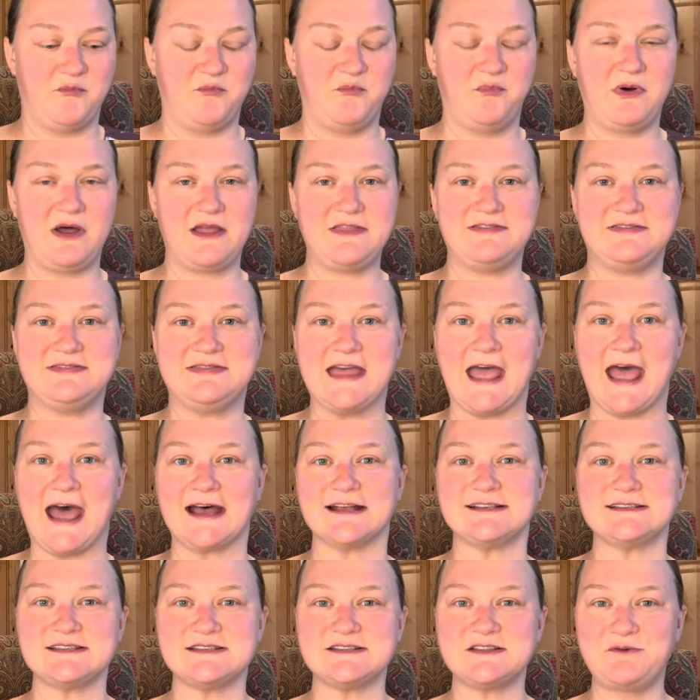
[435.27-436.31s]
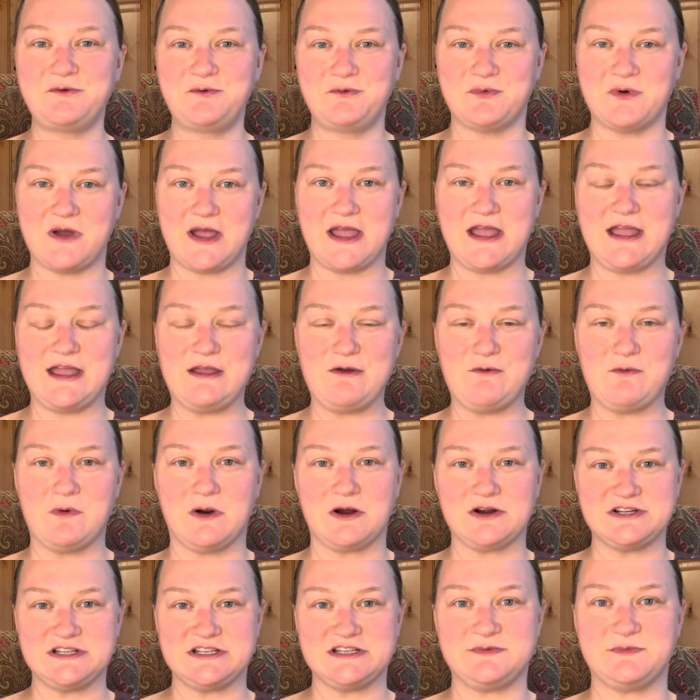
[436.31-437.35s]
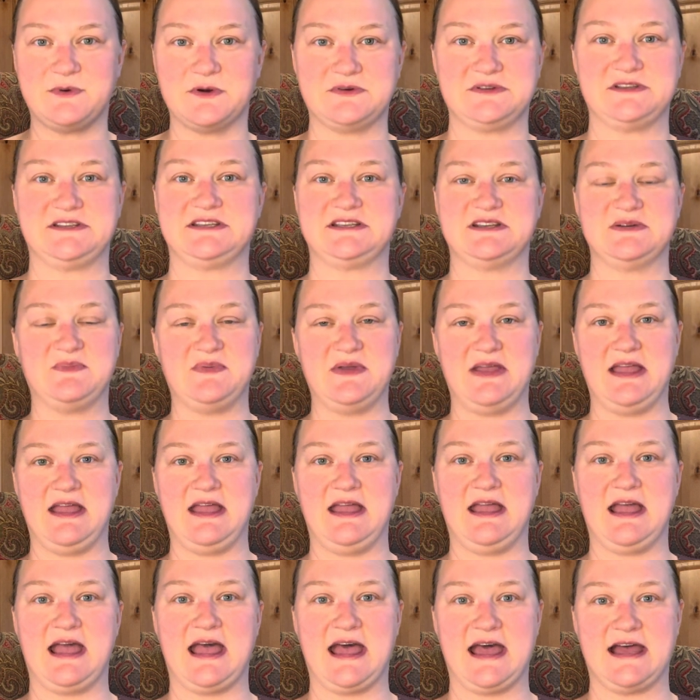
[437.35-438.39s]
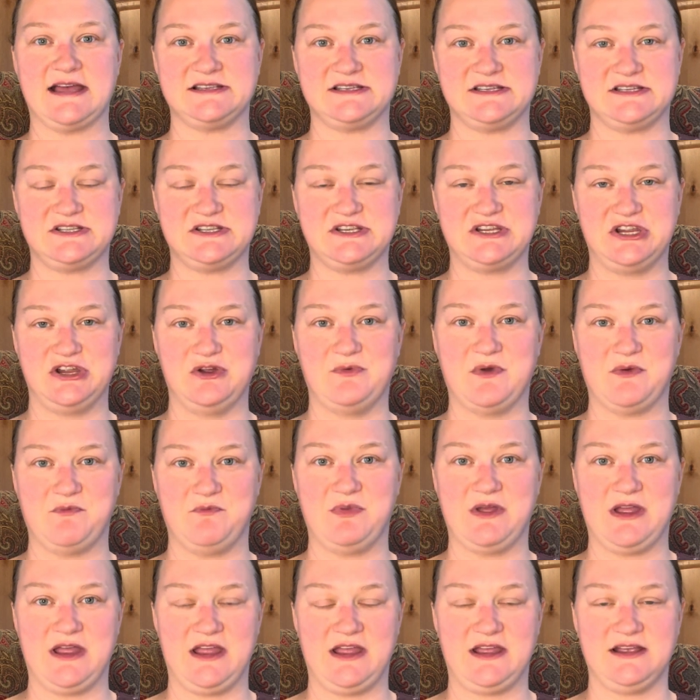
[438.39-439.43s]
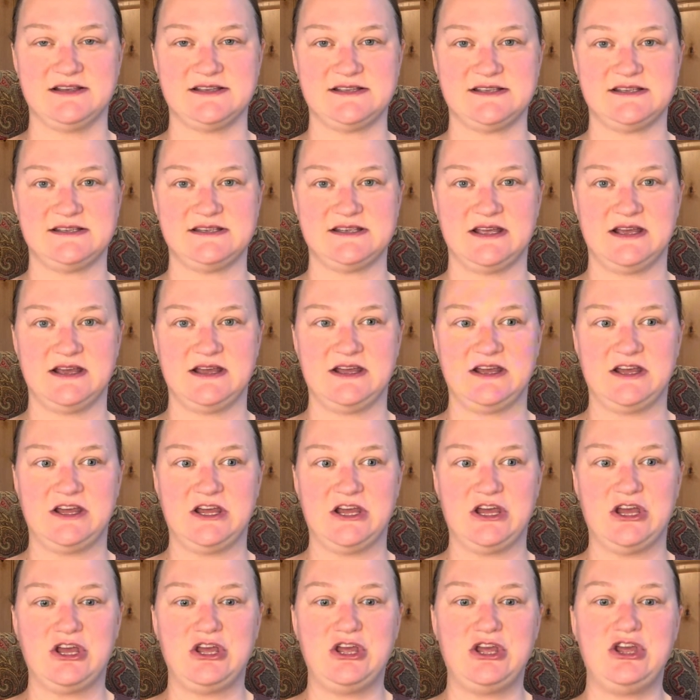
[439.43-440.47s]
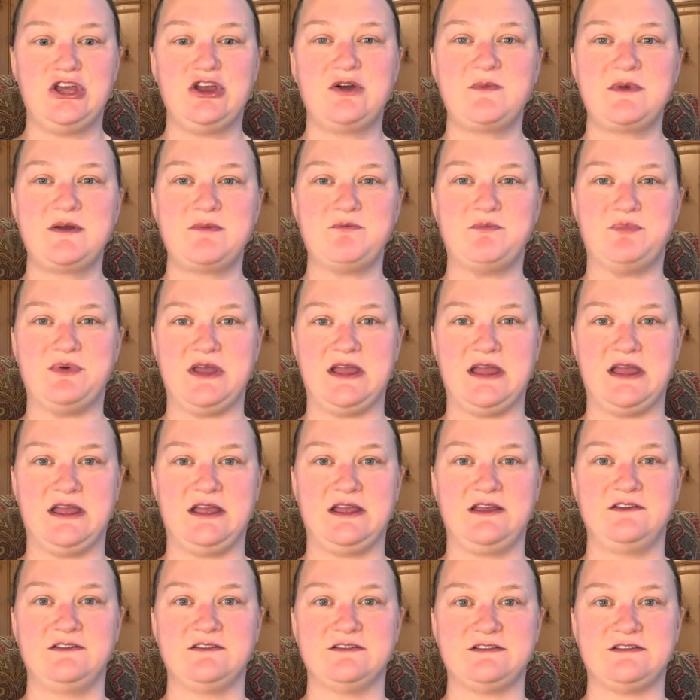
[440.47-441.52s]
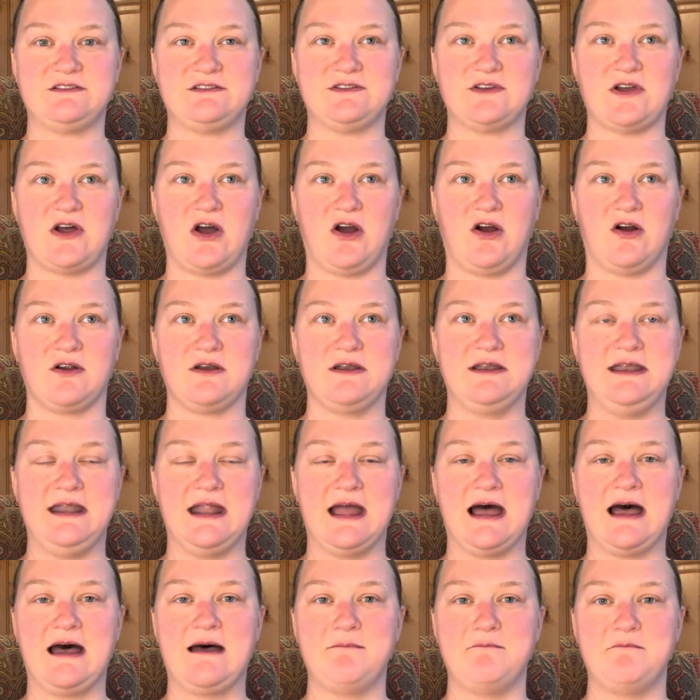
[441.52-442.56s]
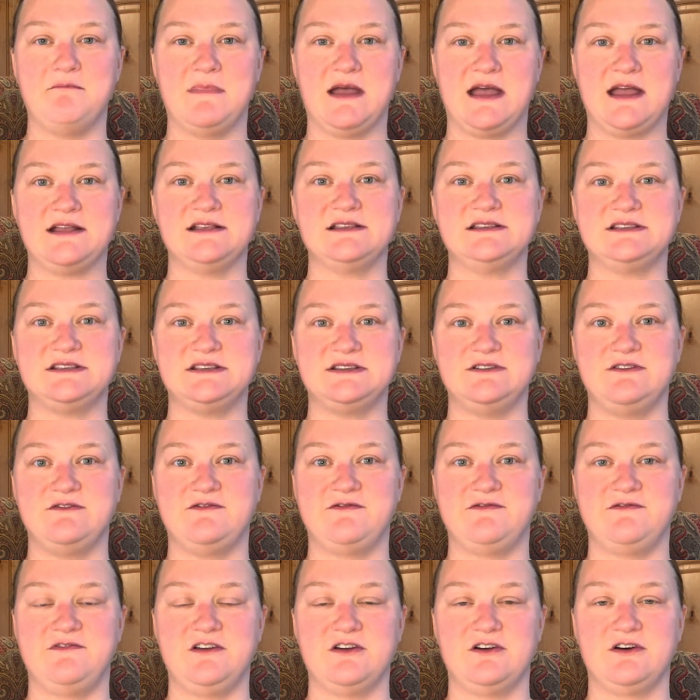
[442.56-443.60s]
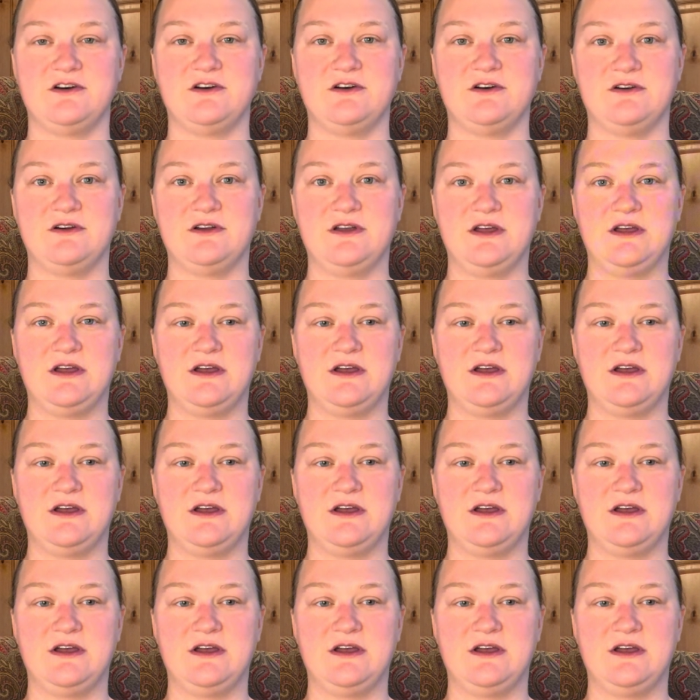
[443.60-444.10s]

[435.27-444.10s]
but that's the way we're supposed to be as human beings. Human beings are not meant to feel